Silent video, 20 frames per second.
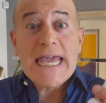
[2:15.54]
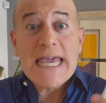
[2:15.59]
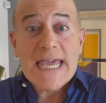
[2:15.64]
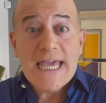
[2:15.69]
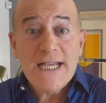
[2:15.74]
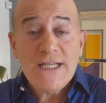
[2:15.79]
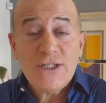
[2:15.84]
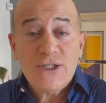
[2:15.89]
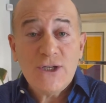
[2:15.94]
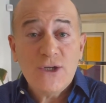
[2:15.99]

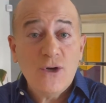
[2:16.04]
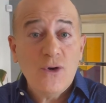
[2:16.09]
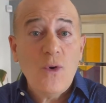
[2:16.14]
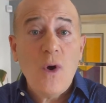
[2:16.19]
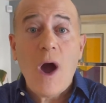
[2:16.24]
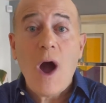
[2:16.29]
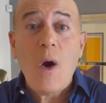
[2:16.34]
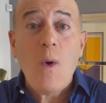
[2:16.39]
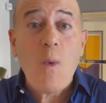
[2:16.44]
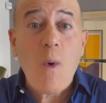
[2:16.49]

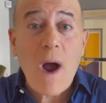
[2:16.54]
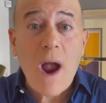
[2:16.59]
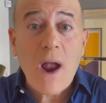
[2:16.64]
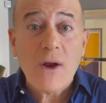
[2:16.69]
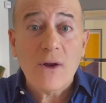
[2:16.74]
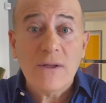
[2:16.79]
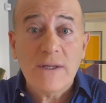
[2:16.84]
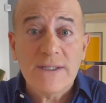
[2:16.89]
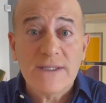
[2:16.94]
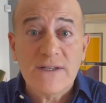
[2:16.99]
into a
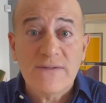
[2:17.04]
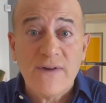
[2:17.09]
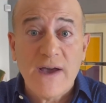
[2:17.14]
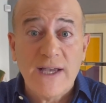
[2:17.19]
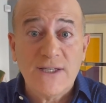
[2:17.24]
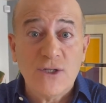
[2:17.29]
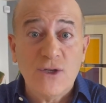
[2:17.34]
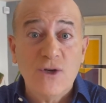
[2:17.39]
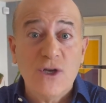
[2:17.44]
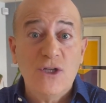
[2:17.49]
wireless
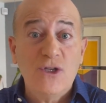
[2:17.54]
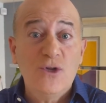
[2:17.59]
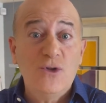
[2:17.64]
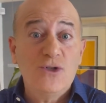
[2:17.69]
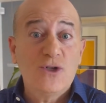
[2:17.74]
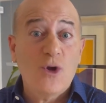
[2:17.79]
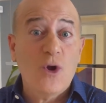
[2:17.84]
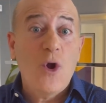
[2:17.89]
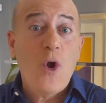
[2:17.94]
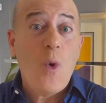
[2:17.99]
device. So you can
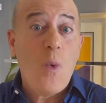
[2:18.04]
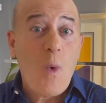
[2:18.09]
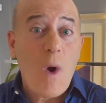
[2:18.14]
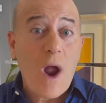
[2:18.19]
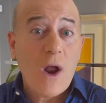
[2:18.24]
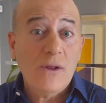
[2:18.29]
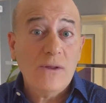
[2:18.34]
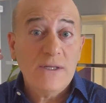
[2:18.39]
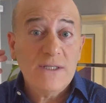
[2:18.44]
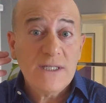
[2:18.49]
use your
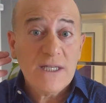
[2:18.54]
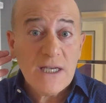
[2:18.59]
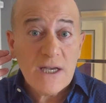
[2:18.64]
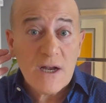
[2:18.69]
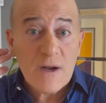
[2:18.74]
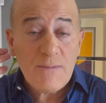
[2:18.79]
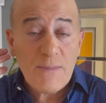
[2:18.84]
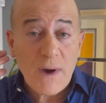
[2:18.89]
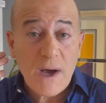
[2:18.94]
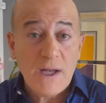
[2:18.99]
wireless
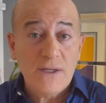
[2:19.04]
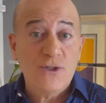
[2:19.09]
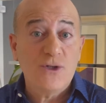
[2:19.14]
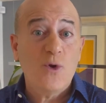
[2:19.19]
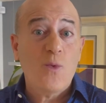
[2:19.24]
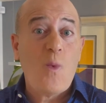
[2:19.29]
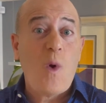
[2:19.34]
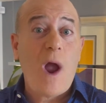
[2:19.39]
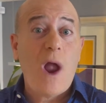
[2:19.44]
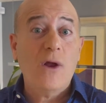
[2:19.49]
earbuds,
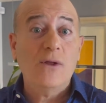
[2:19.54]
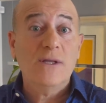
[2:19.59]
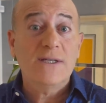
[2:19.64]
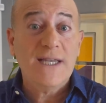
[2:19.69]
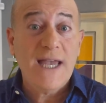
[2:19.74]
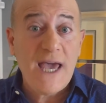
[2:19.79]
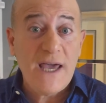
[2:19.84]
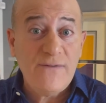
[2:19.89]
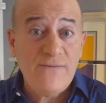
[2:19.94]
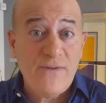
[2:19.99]
your wireless
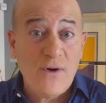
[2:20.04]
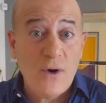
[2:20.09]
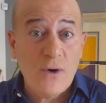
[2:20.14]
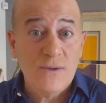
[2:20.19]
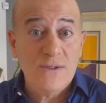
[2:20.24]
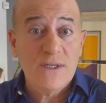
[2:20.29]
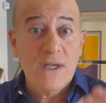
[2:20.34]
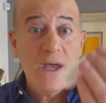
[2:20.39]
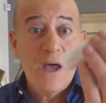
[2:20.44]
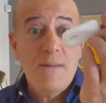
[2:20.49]

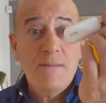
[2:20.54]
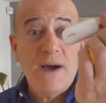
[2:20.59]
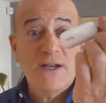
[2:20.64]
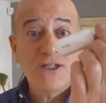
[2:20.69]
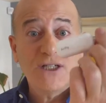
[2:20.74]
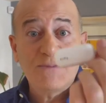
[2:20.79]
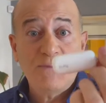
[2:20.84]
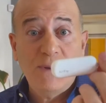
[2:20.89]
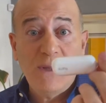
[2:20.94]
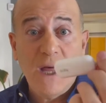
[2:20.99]
headphones by
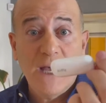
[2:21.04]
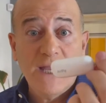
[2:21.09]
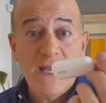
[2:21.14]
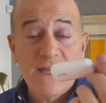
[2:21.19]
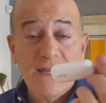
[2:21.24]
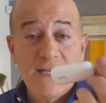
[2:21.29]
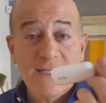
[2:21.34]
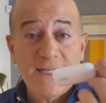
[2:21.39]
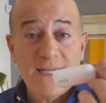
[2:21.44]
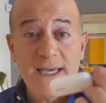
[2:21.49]
just
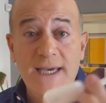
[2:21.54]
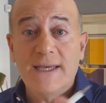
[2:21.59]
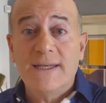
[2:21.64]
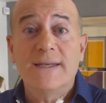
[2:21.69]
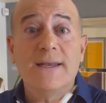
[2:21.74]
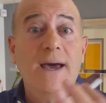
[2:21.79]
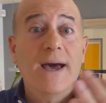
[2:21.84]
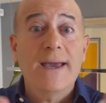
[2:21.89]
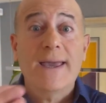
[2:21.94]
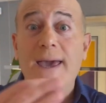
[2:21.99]
plugging this
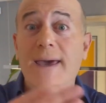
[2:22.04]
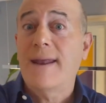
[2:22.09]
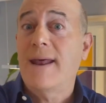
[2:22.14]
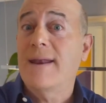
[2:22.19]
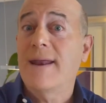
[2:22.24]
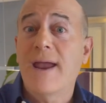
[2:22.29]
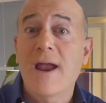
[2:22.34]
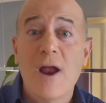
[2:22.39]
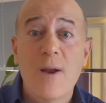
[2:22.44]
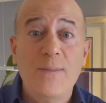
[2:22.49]
in. Again,
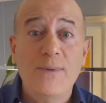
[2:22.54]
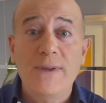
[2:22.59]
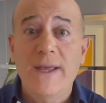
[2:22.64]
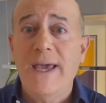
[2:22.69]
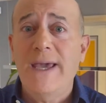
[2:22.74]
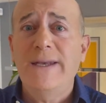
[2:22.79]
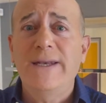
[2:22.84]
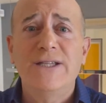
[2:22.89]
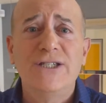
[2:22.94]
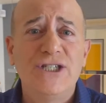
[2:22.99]
on an
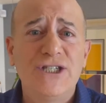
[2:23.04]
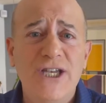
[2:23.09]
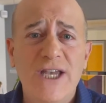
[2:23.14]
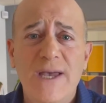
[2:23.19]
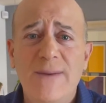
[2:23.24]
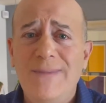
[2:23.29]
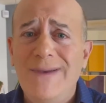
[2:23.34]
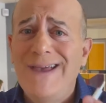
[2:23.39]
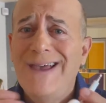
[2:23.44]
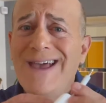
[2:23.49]
airplane,
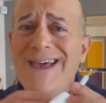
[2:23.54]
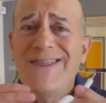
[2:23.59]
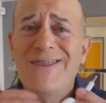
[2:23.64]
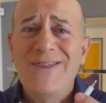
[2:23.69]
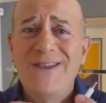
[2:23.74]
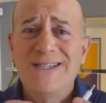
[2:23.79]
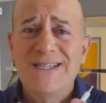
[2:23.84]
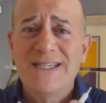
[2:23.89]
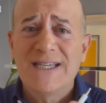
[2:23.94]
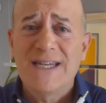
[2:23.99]
gym,
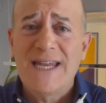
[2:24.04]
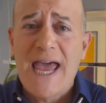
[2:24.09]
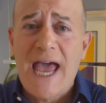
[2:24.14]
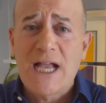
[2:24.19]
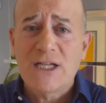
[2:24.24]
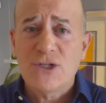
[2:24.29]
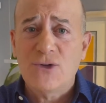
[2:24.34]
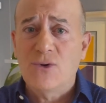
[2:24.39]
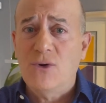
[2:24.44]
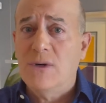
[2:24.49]
this is a
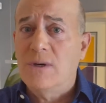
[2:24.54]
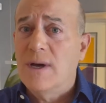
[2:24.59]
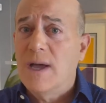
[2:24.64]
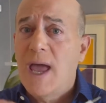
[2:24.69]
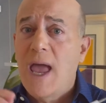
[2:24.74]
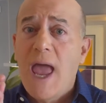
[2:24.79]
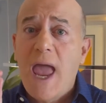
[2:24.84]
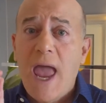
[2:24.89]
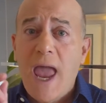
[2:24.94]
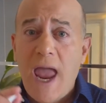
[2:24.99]
natural.
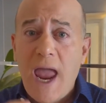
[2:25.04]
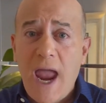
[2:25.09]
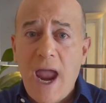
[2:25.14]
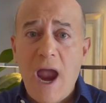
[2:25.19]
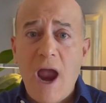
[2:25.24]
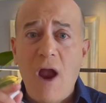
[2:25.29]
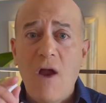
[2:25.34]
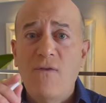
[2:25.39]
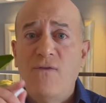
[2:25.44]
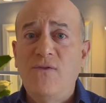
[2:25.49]

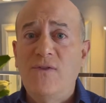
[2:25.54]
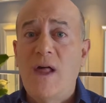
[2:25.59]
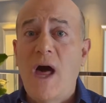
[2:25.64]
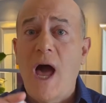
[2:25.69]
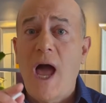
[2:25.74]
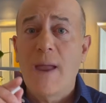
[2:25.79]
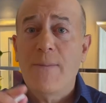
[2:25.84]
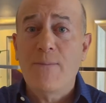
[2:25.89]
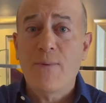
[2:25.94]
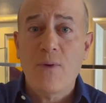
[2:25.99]

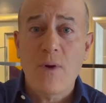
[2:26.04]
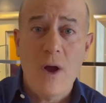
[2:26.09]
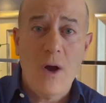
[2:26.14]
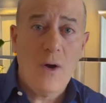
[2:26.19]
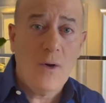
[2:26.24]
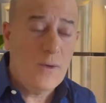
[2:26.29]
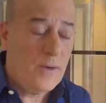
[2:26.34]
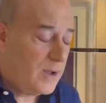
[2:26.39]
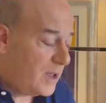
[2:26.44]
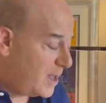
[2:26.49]
AirFly Pro.